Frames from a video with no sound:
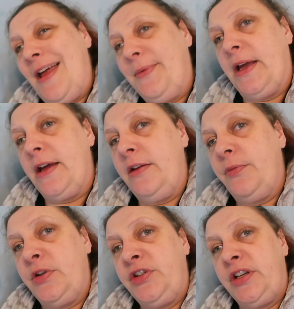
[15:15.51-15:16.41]
I'm kind of
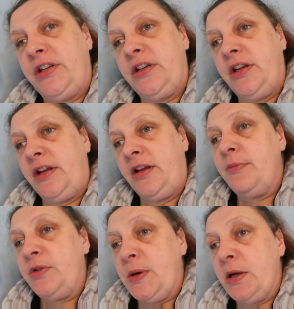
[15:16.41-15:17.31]
watching uh,
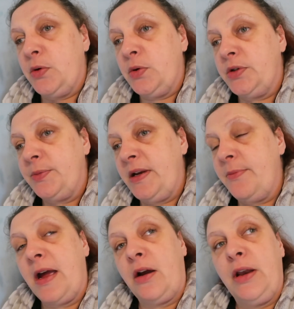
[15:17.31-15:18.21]
In Between Calls, a bit of
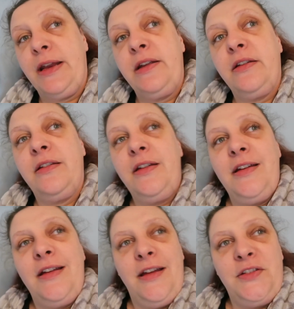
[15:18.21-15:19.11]
Marilyn
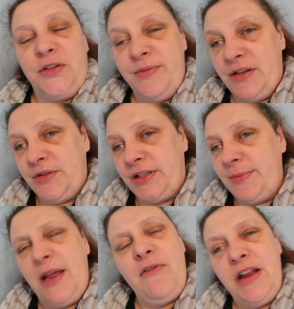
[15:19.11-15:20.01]
documentaries. I'm
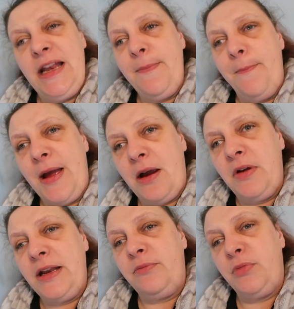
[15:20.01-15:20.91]
in a really
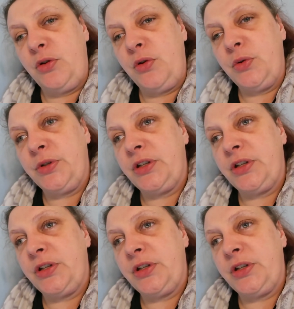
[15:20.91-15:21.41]
Marilyn mood.